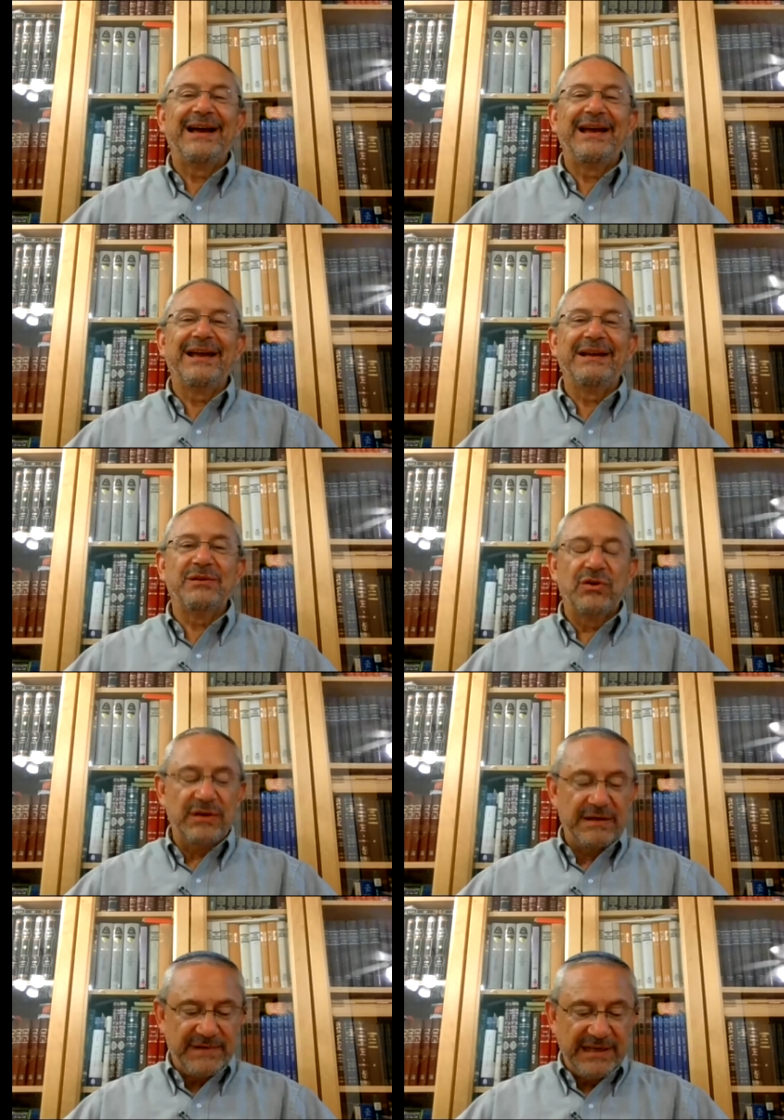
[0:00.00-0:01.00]
A
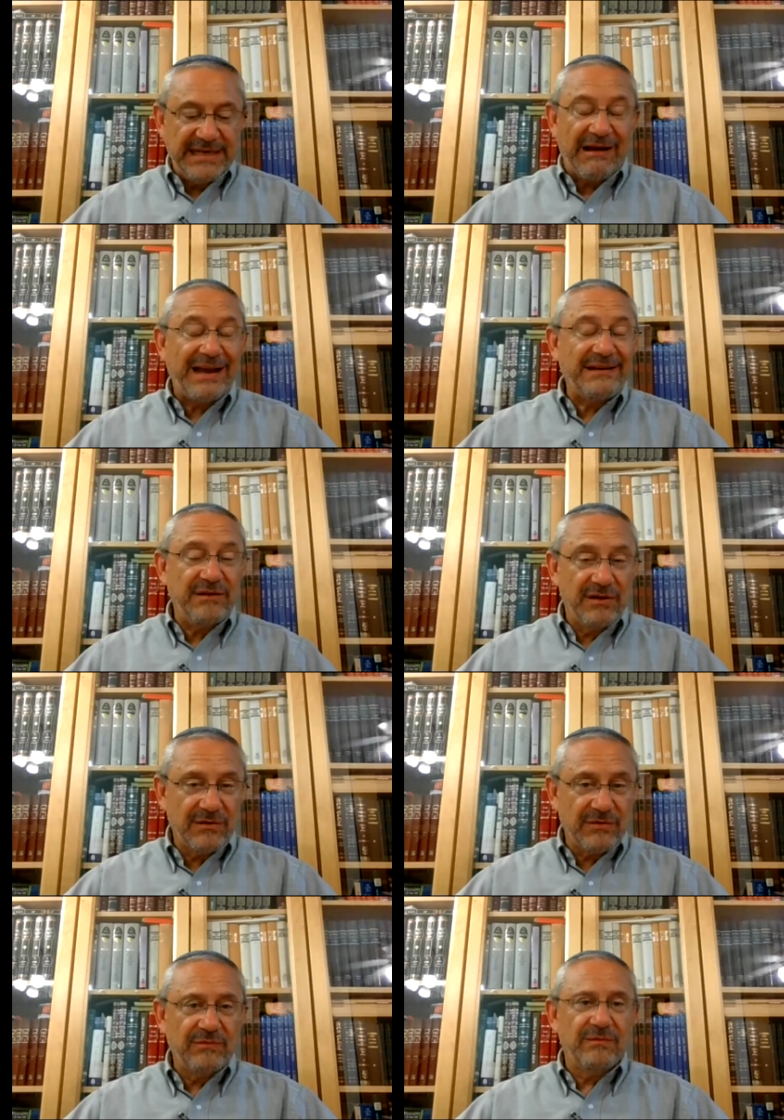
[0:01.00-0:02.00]
good evening. Now, I
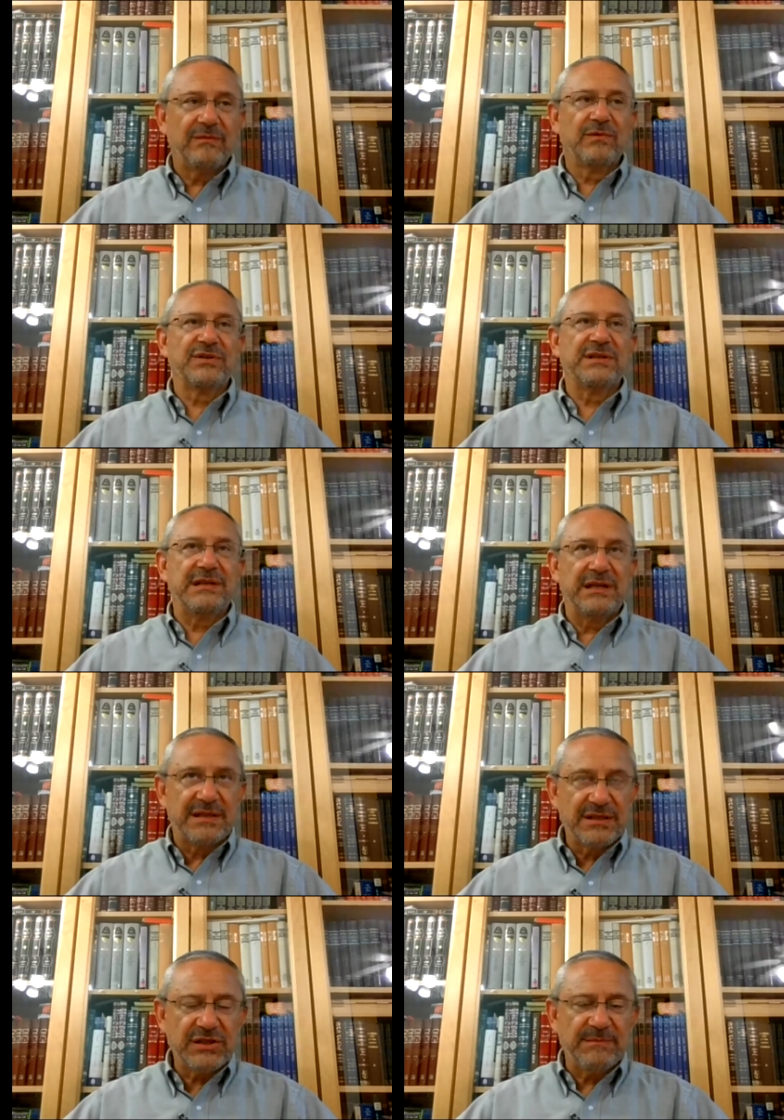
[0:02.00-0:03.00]
know
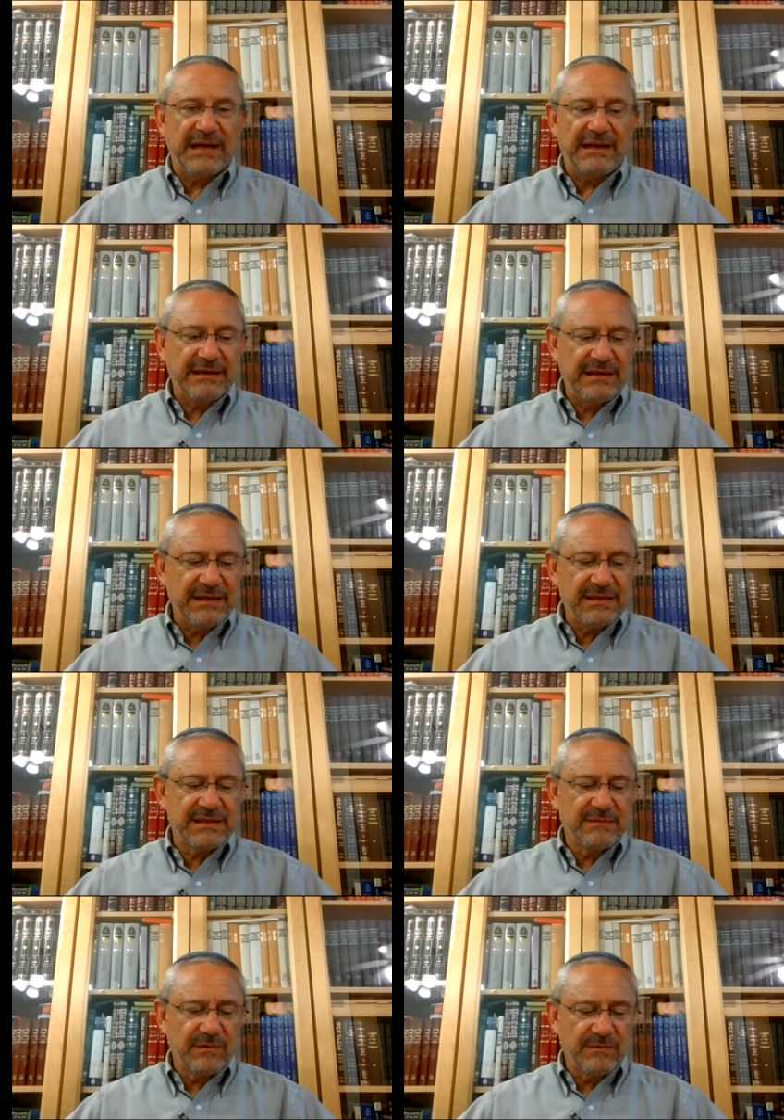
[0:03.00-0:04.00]
this Shabbat
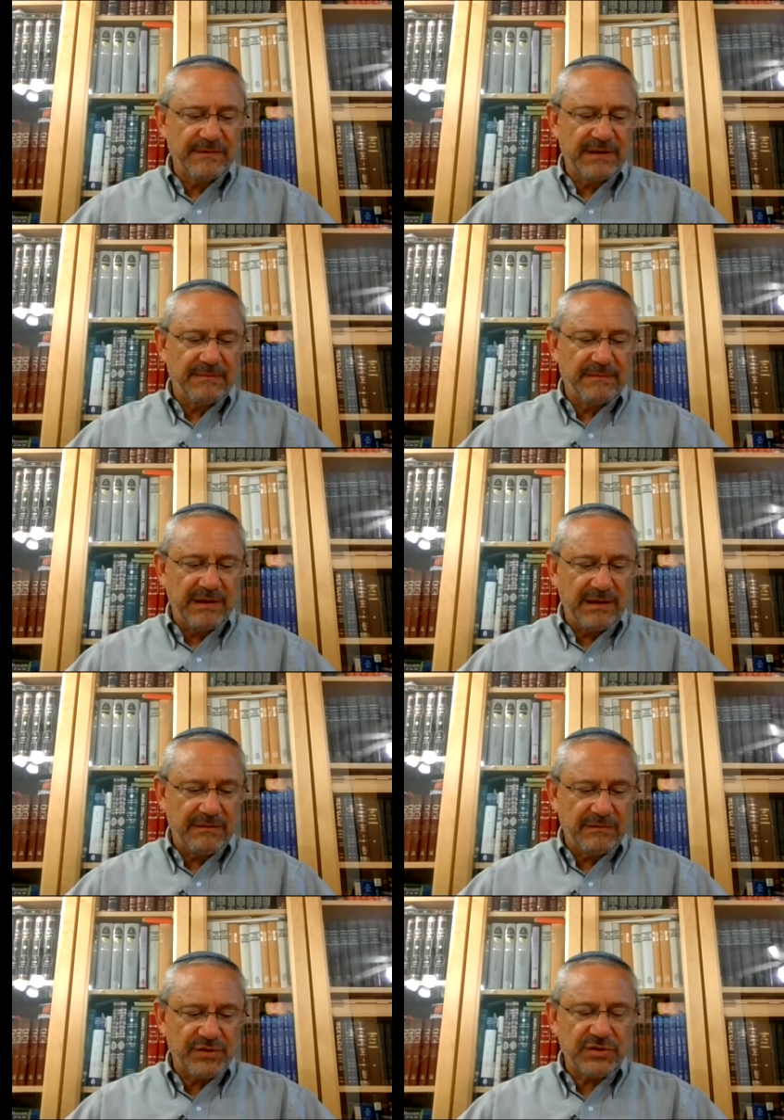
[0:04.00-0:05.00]
is Ben
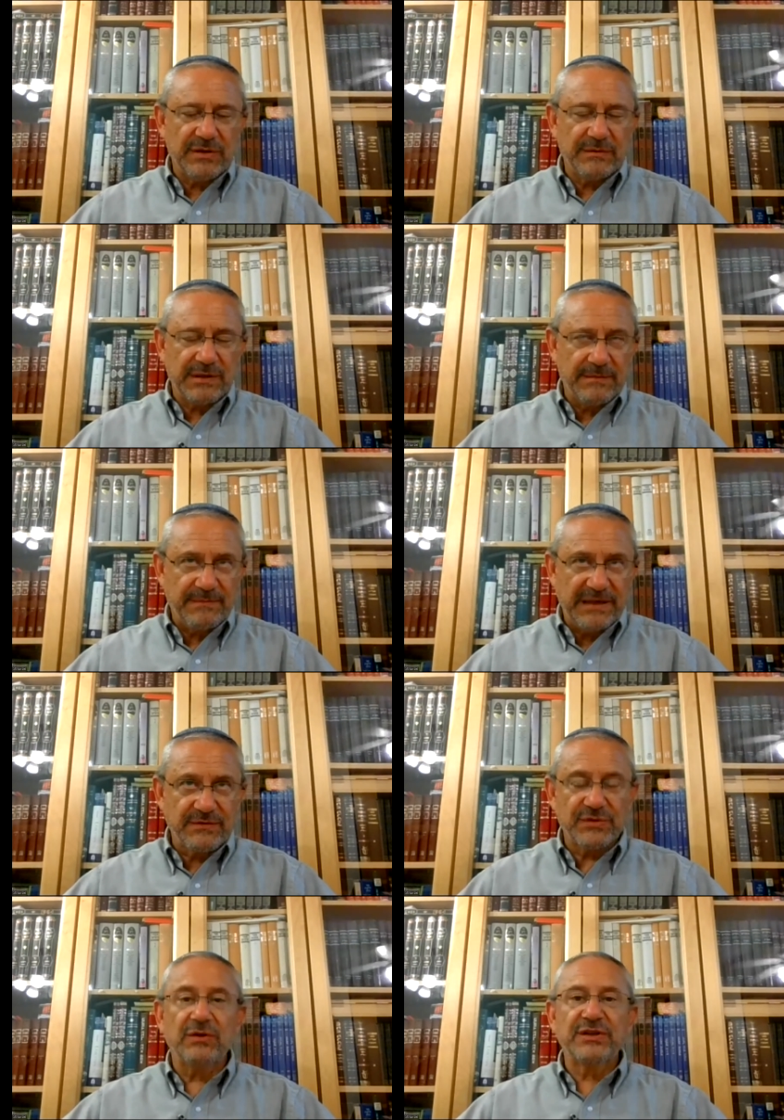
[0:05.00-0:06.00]
Rosh
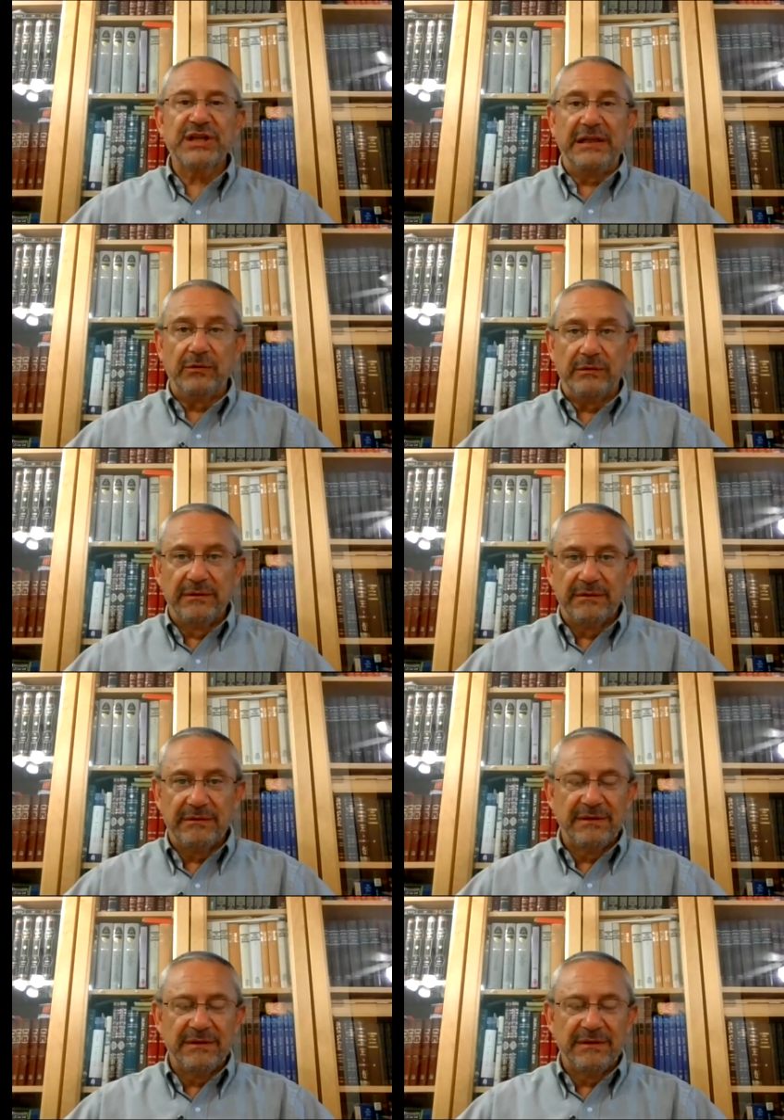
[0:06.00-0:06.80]
Chodesh Elul,